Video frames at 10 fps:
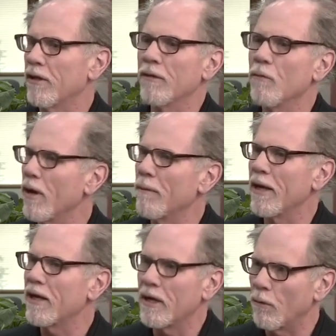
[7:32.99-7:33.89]
didn't want to
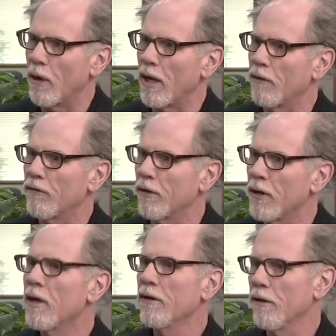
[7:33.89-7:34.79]
make any waves and
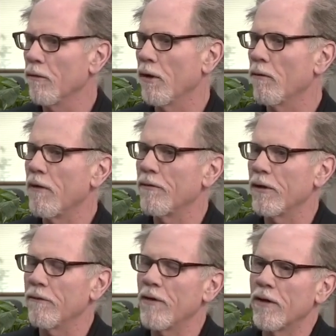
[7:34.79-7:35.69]
didn't want to ruffle
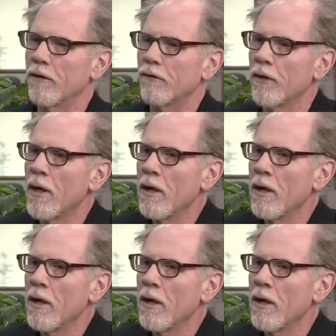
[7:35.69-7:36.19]
any feathers.